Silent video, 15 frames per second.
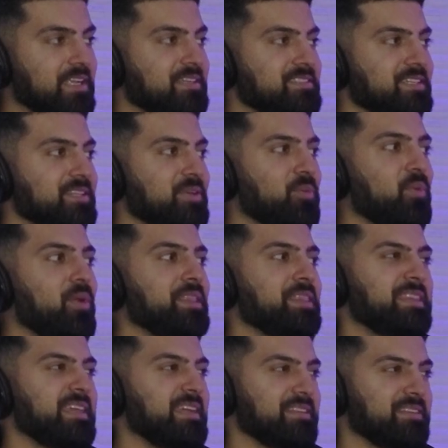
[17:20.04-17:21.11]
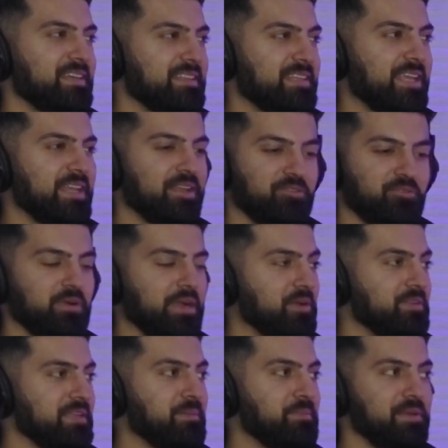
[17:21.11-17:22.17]
then it's like the one thing like they didn't write
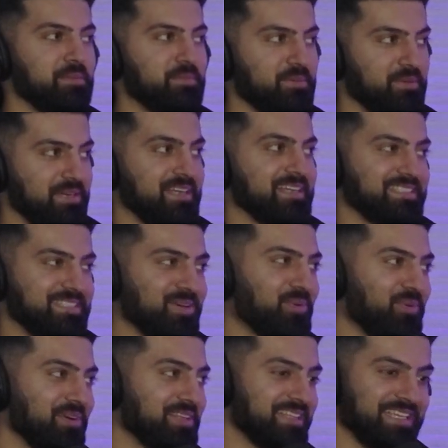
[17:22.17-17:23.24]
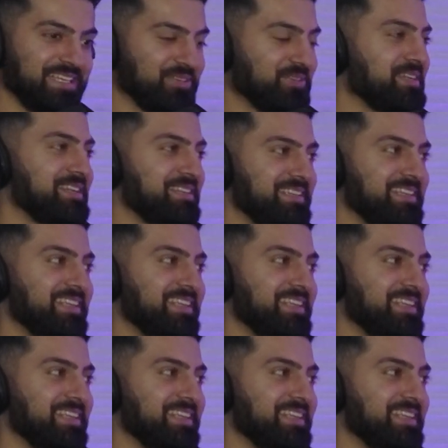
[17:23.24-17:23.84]
on that paper is the one thing you need